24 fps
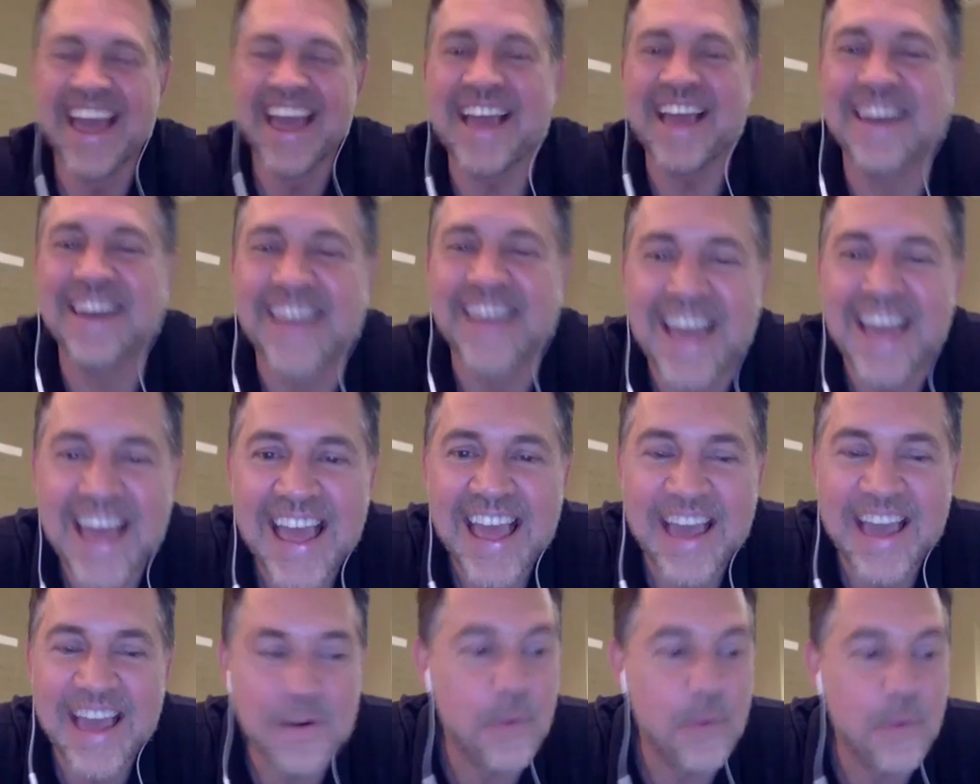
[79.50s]
and
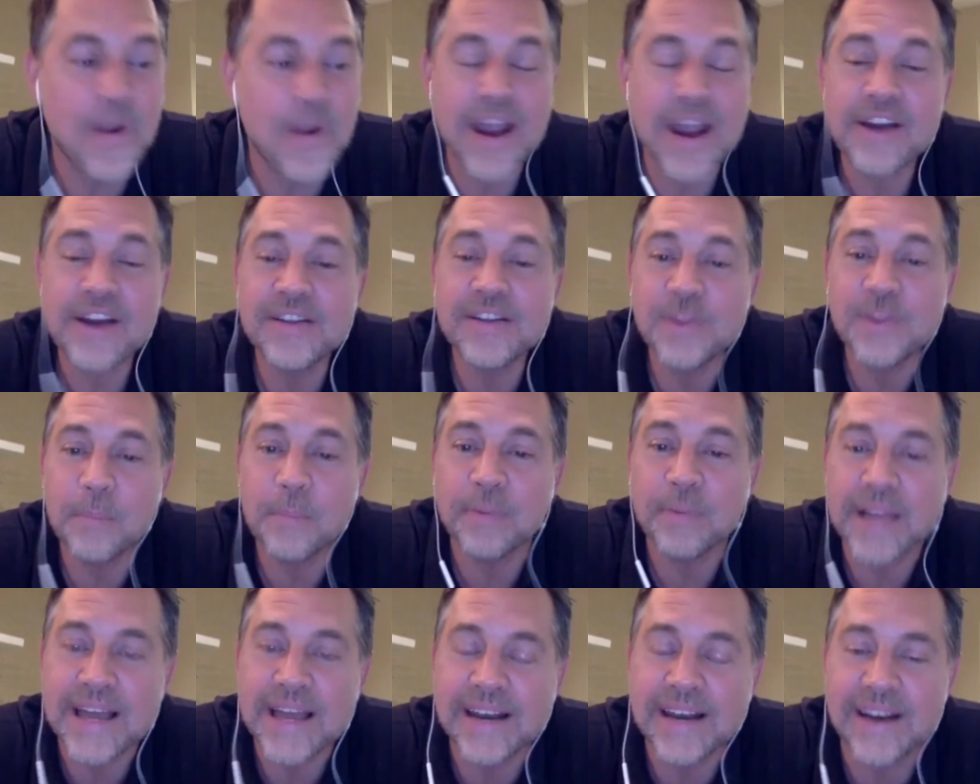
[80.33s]
and where in the
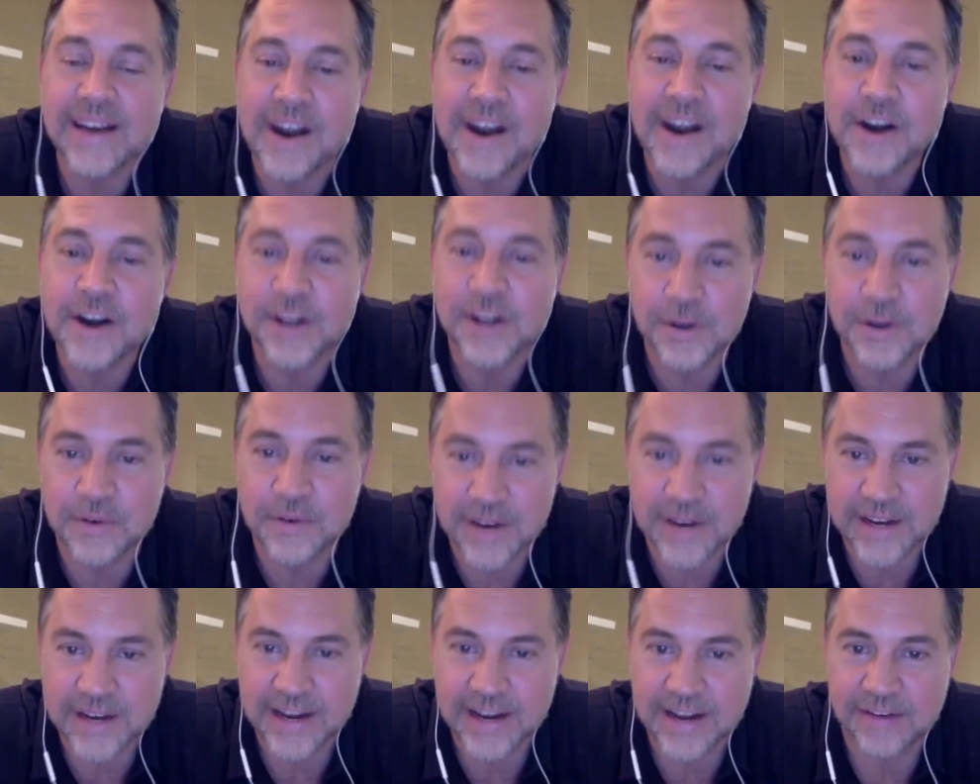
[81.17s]
planet are you
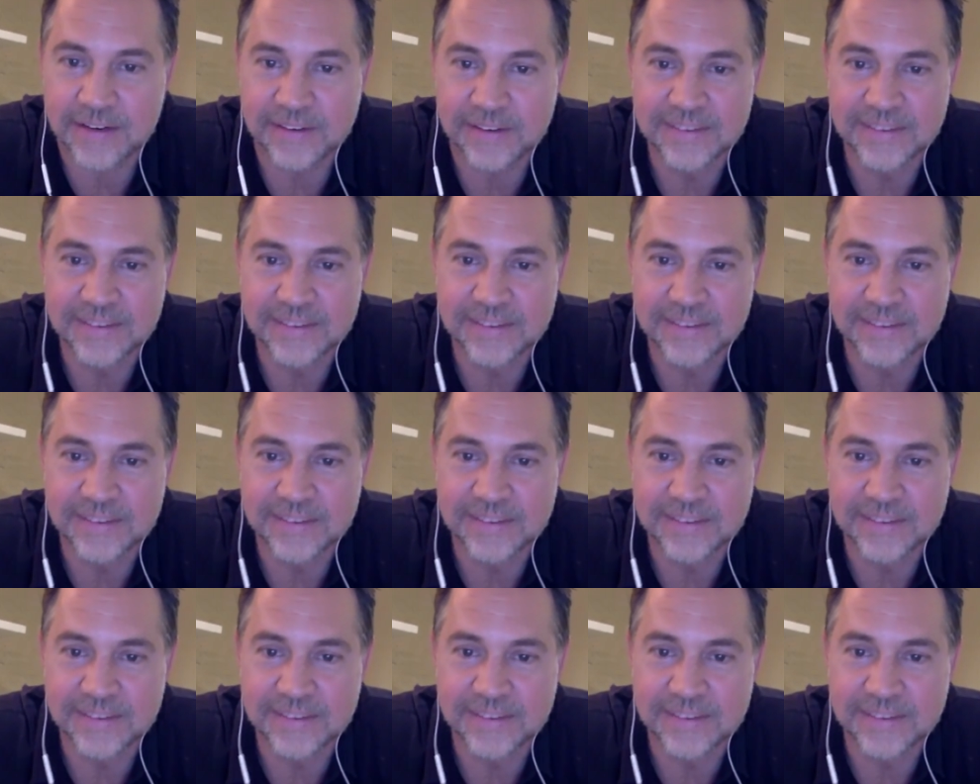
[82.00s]
right now?